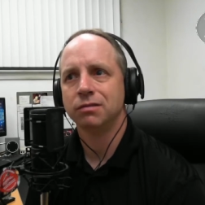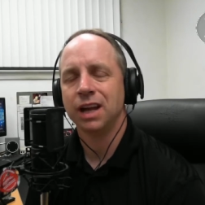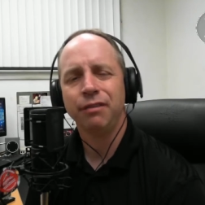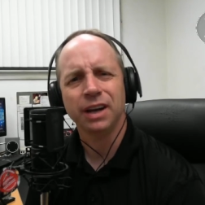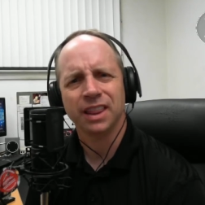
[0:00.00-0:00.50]

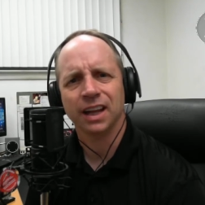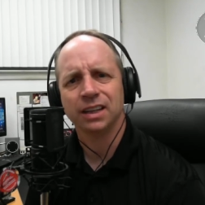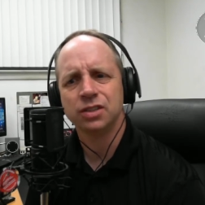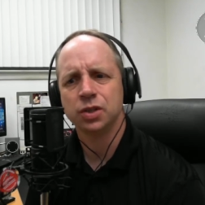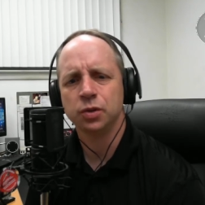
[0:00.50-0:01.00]
everything
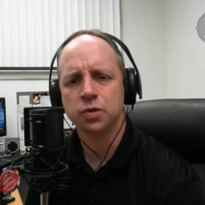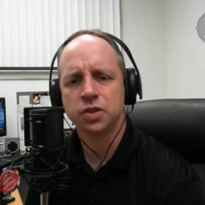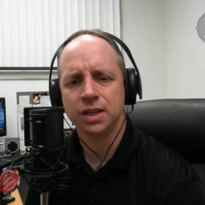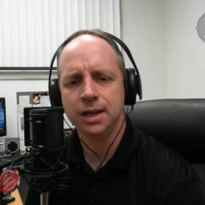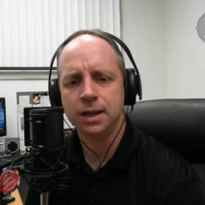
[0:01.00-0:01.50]
to
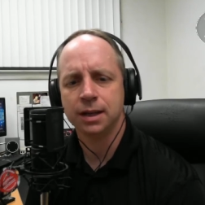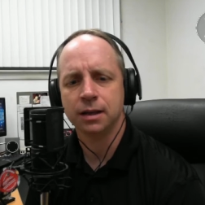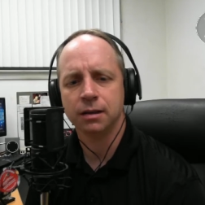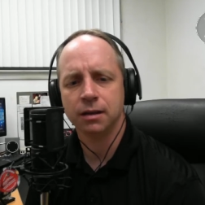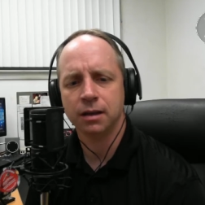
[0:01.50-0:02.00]
see
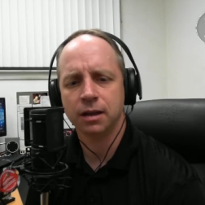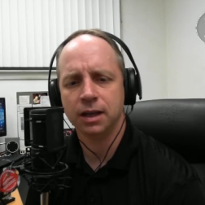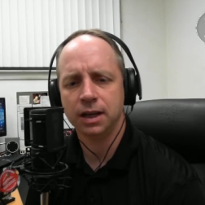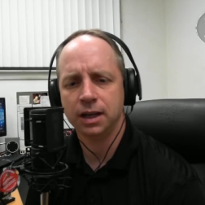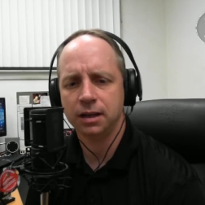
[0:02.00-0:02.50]
the
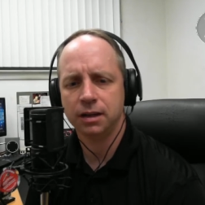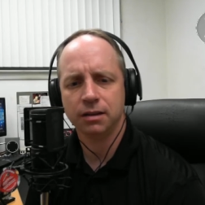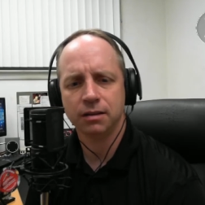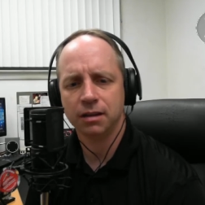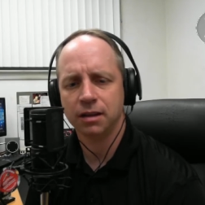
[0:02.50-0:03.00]
the
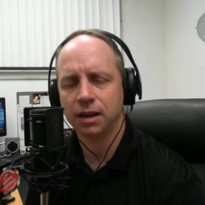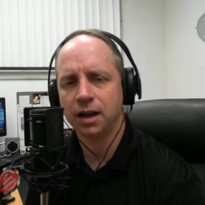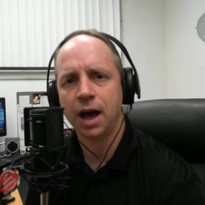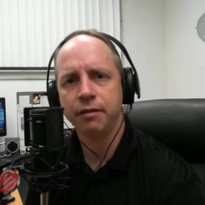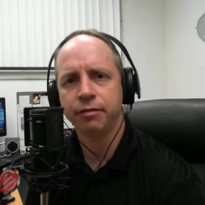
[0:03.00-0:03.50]
the
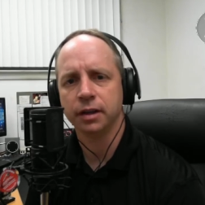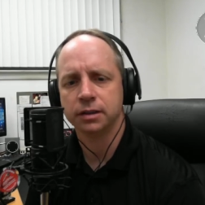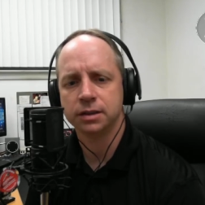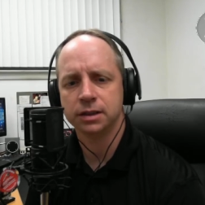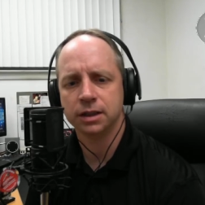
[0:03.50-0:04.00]

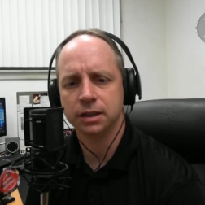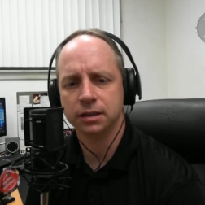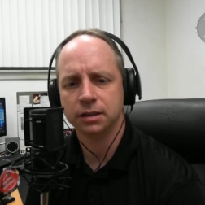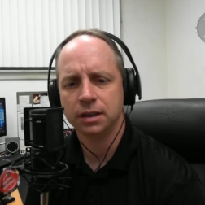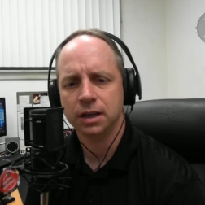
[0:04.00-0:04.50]
conflict and the
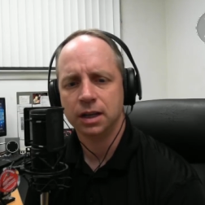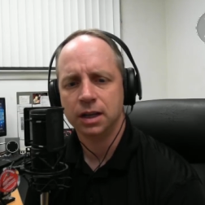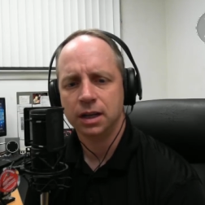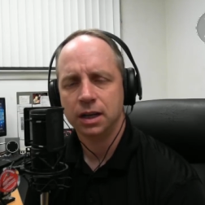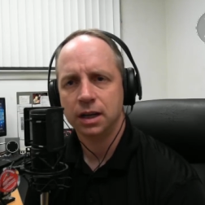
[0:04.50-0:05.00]

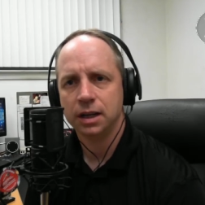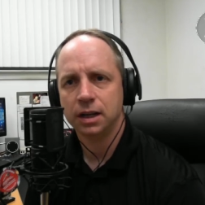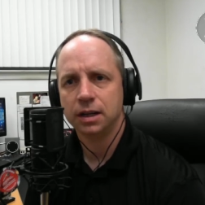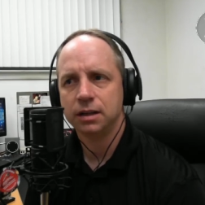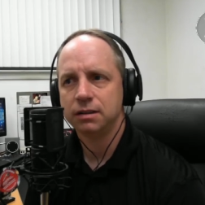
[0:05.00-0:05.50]

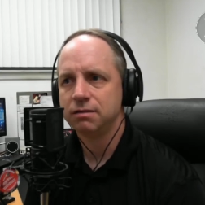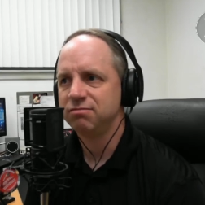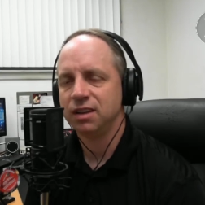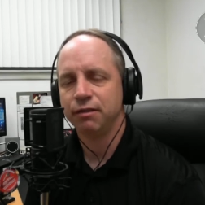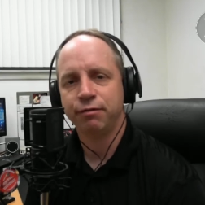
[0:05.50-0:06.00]
uh,
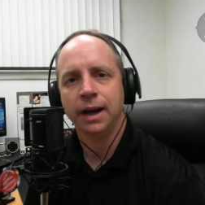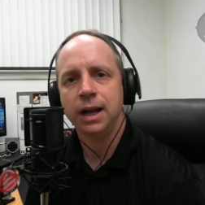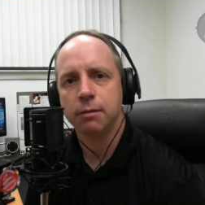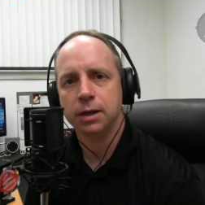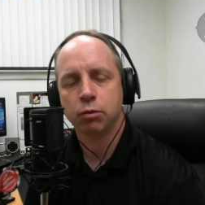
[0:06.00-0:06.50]
the
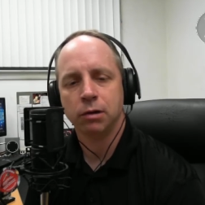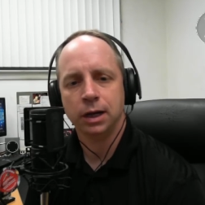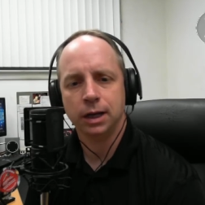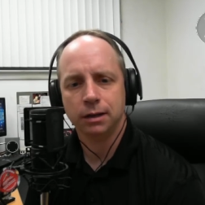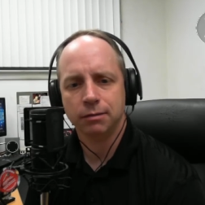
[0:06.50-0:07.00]
fighting
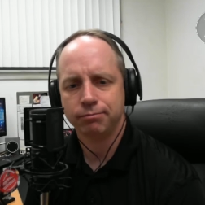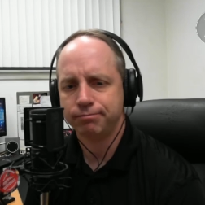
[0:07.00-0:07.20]
between